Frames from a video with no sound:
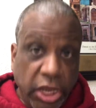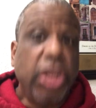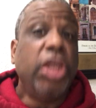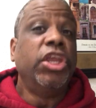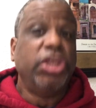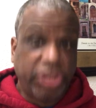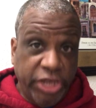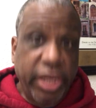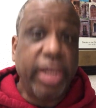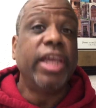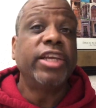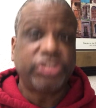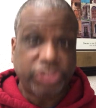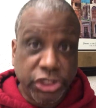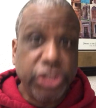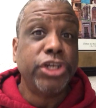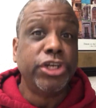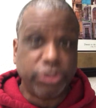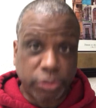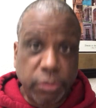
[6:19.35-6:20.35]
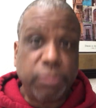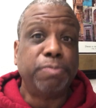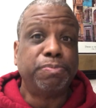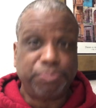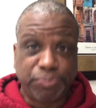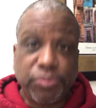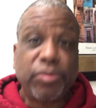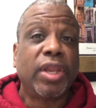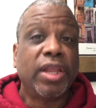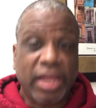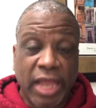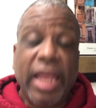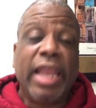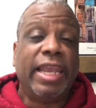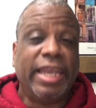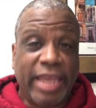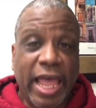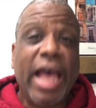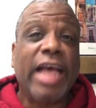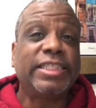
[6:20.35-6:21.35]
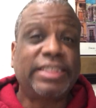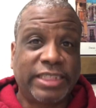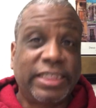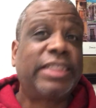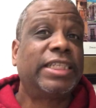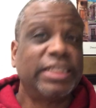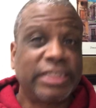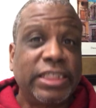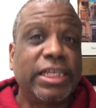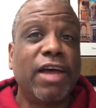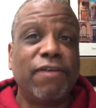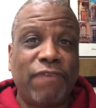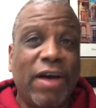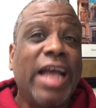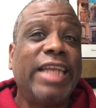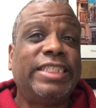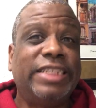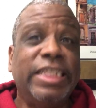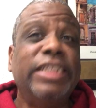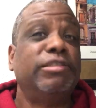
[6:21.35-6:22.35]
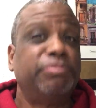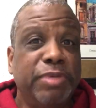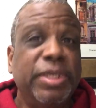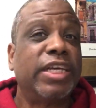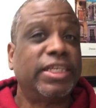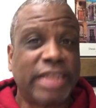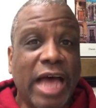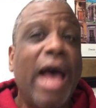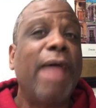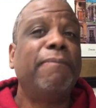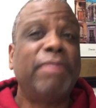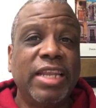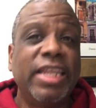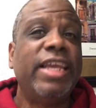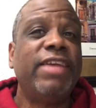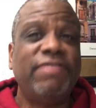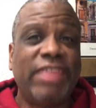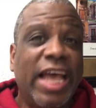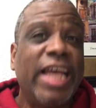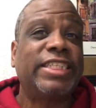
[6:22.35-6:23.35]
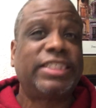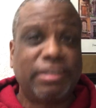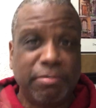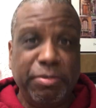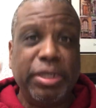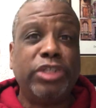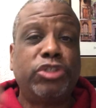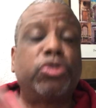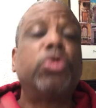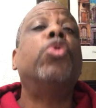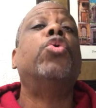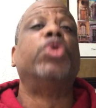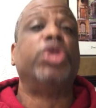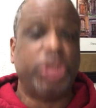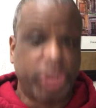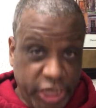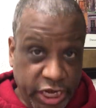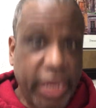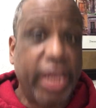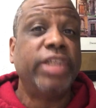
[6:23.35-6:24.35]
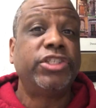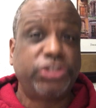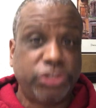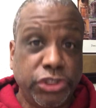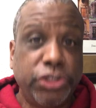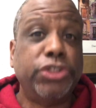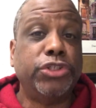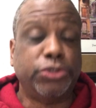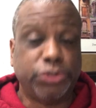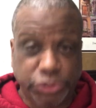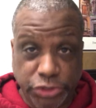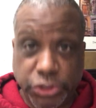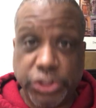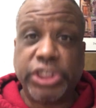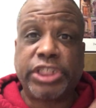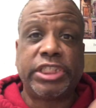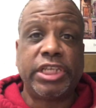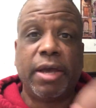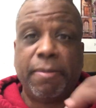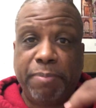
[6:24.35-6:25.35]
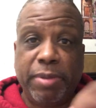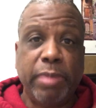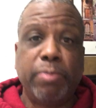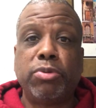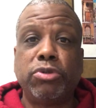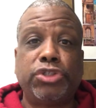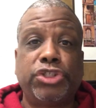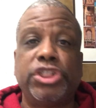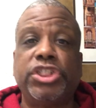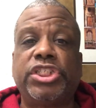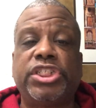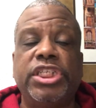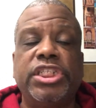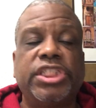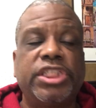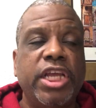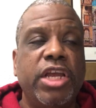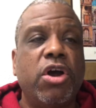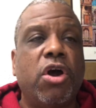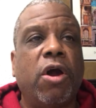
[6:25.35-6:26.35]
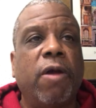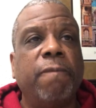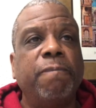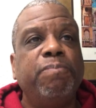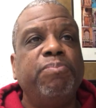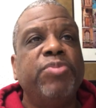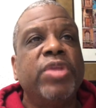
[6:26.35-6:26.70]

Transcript: Yes, you do. That's the stuff I teach because I believe that to be true. Yes, you do. You accept people just as they are.